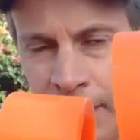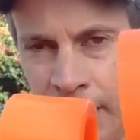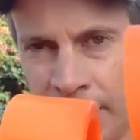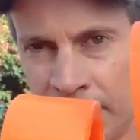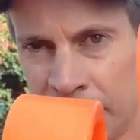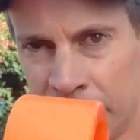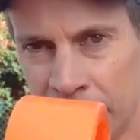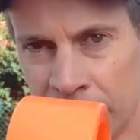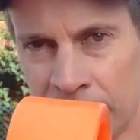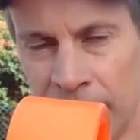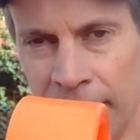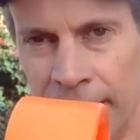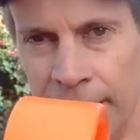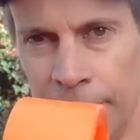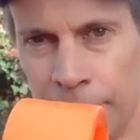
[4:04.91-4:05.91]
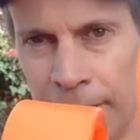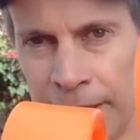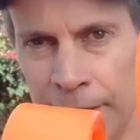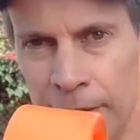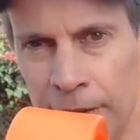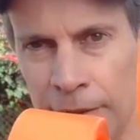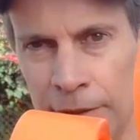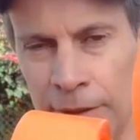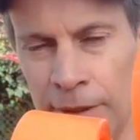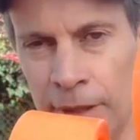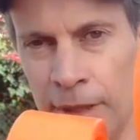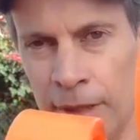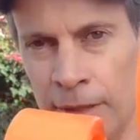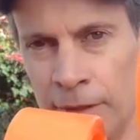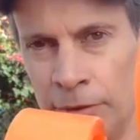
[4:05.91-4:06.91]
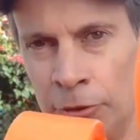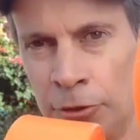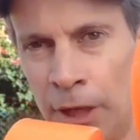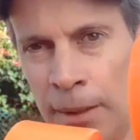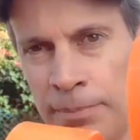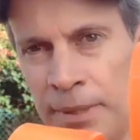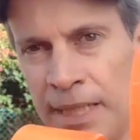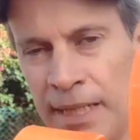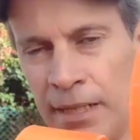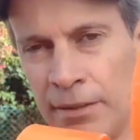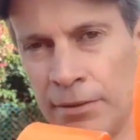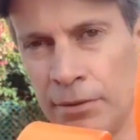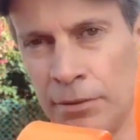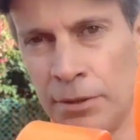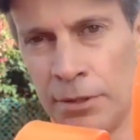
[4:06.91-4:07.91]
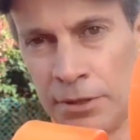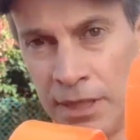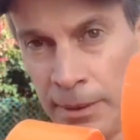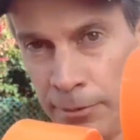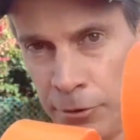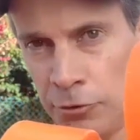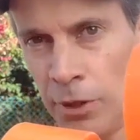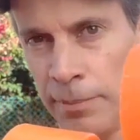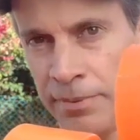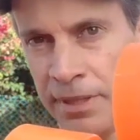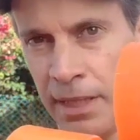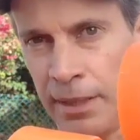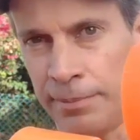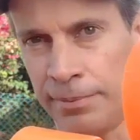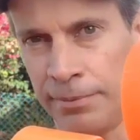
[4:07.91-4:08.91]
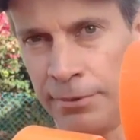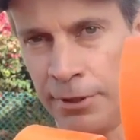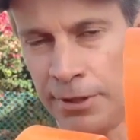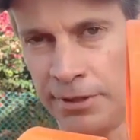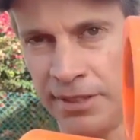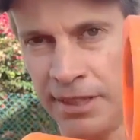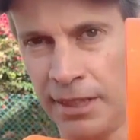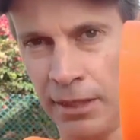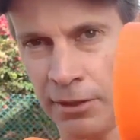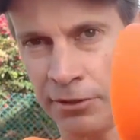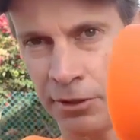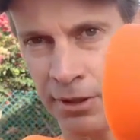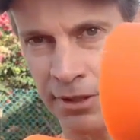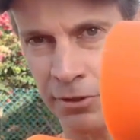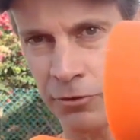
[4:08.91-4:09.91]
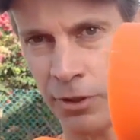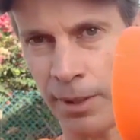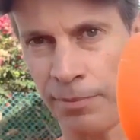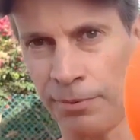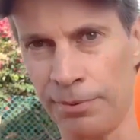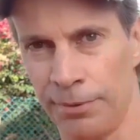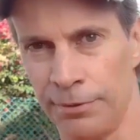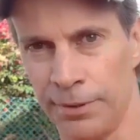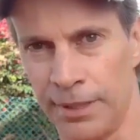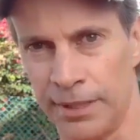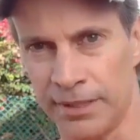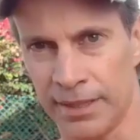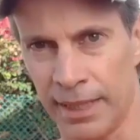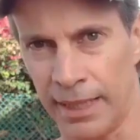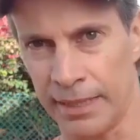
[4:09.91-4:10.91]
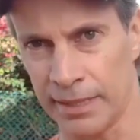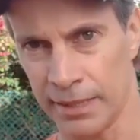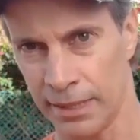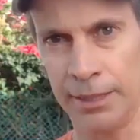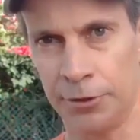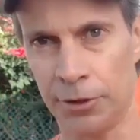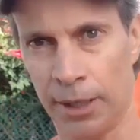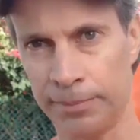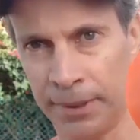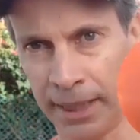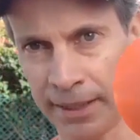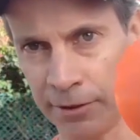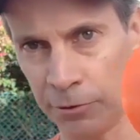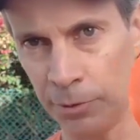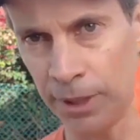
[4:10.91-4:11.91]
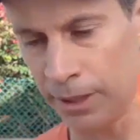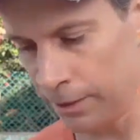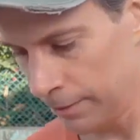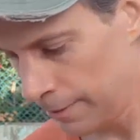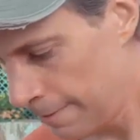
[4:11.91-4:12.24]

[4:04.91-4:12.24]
It's just a regular drop down or double drop setup. You can see also it's drop through, and it's got a drop deck as well,